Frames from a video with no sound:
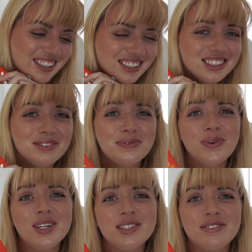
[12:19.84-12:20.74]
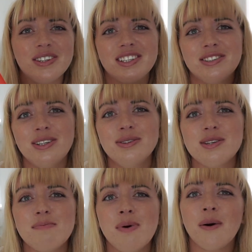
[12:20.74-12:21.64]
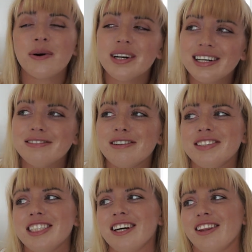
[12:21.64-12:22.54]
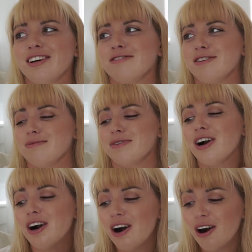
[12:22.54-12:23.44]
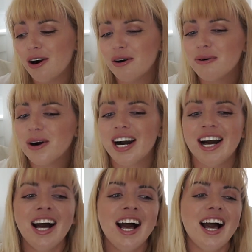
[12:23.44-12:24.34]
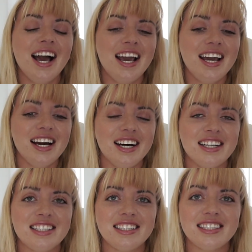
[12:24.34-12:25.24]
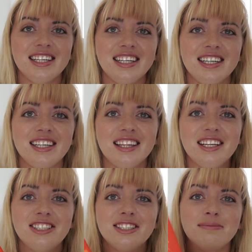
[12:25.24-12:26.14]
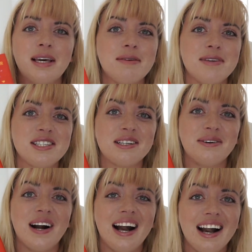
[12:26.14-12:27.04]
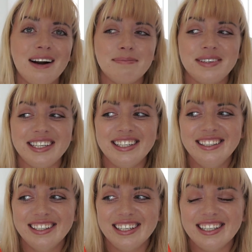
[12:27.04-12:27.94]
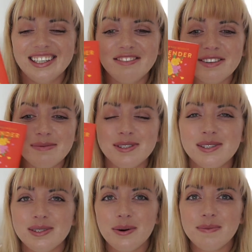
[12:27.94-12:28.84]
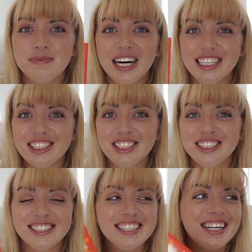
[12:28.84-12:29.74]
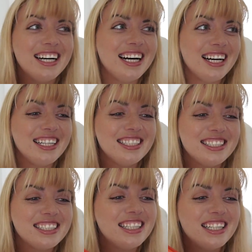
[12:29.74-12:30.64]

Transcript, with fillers: just wonderful, and they're so supportive of each other from go, and they just make me so happy. I love them so much, and